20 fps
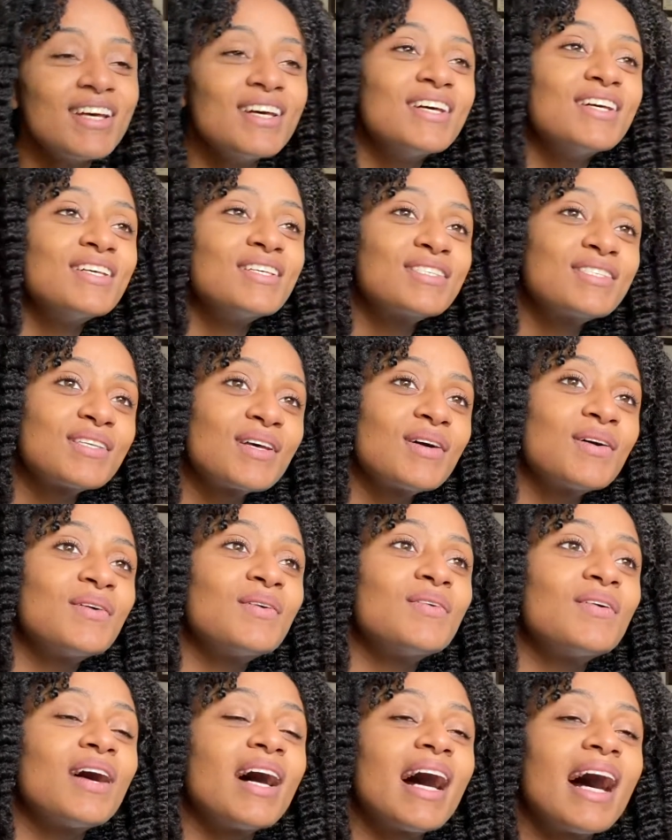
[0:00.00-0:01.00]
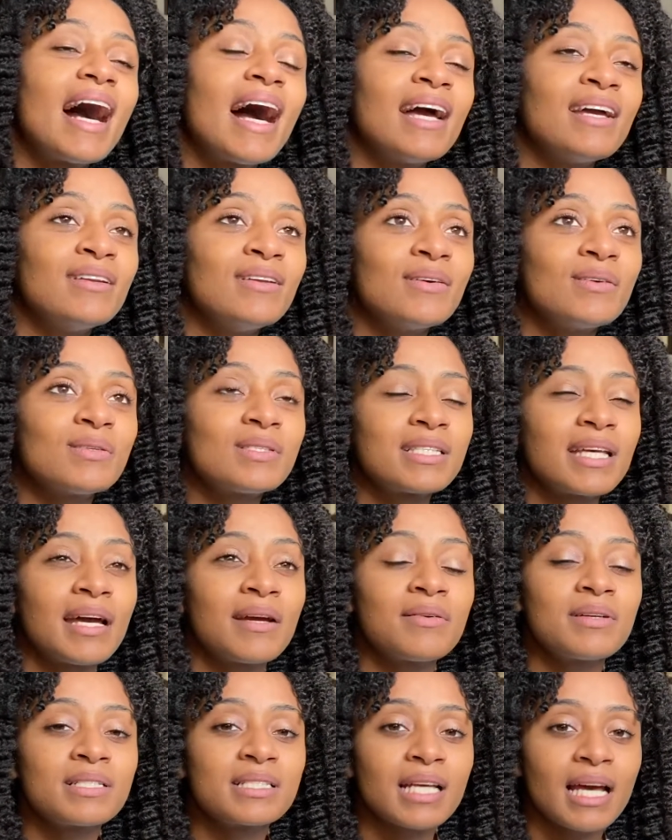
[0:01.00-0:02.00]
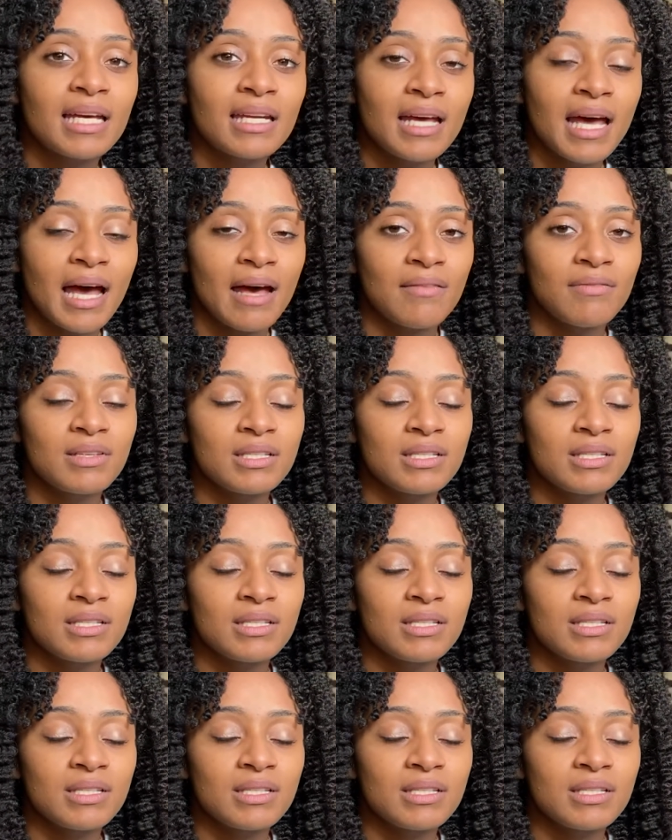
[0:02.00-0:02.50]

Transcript: So I know sirens kind of have